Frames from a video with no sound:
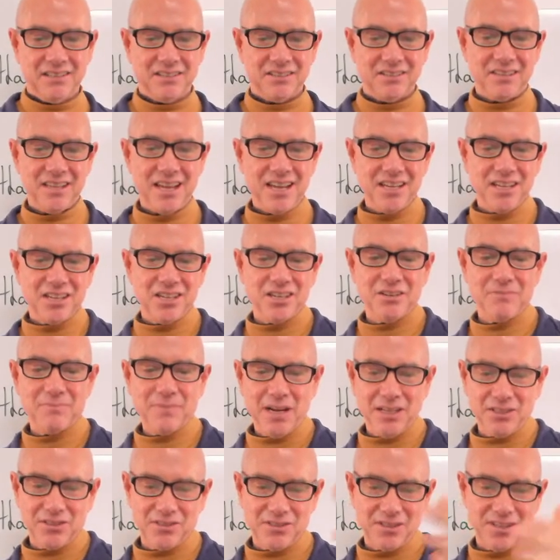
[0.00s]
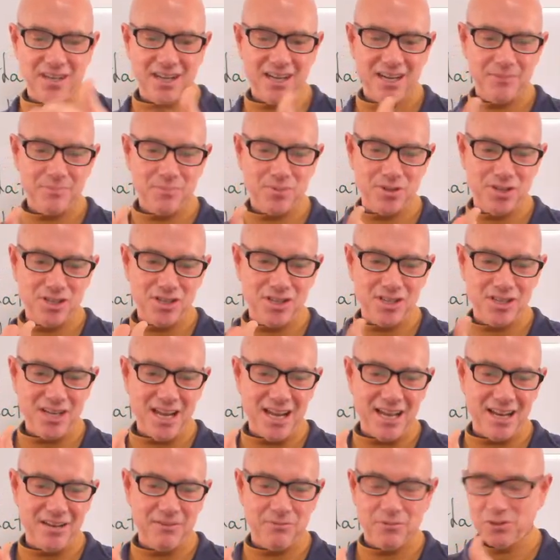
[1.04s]
Thank you, Matsuda. I
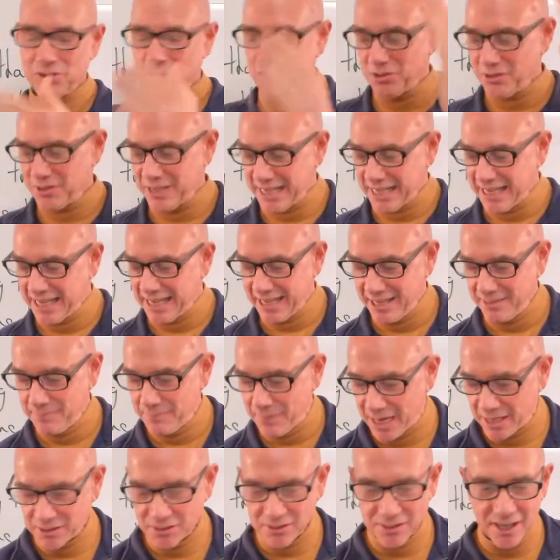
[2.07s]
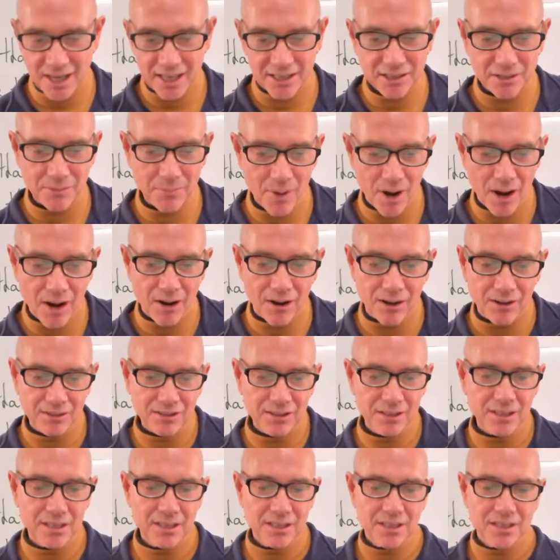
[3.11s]
appreciate it. We'll do it again, Matsuda, tomorrow.
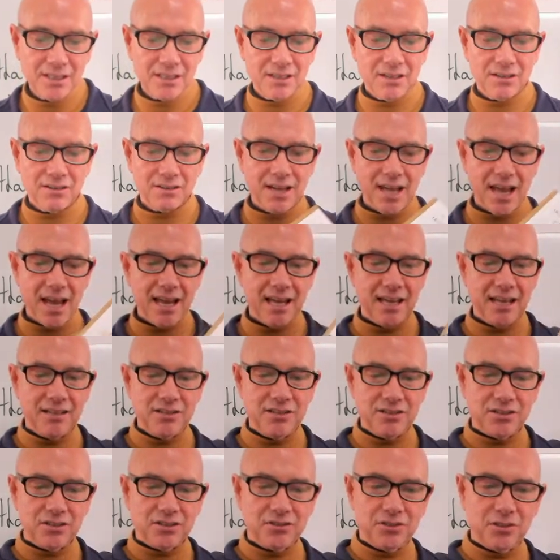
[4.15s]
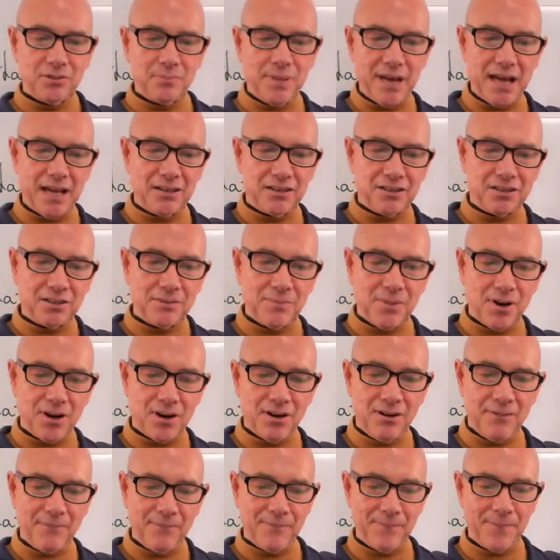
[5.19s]
Okay, and you'll do better
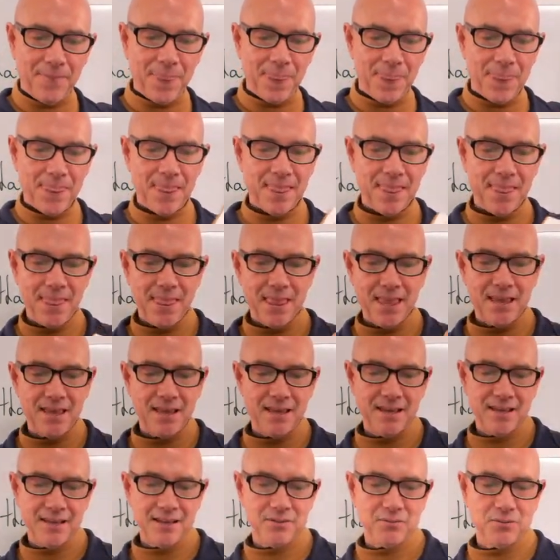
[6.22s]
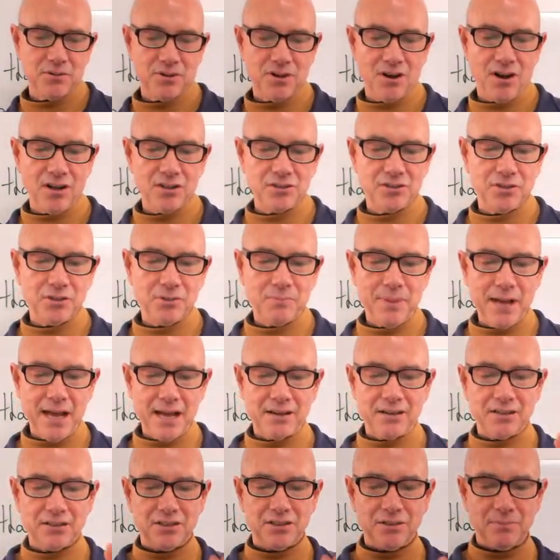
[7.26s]
tomorrow. We'll all do
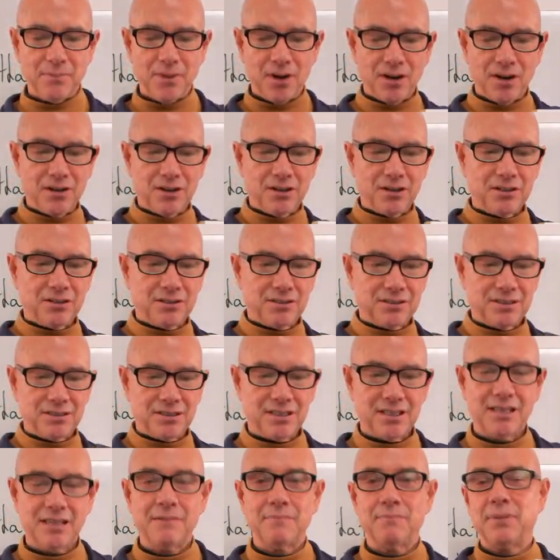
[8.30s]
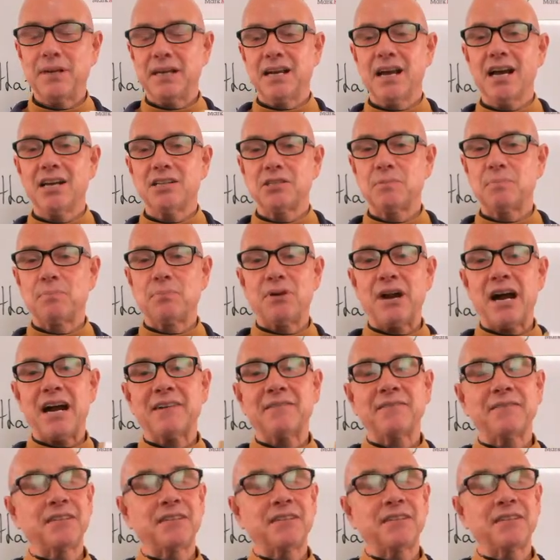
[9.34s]
better tomorrow because pra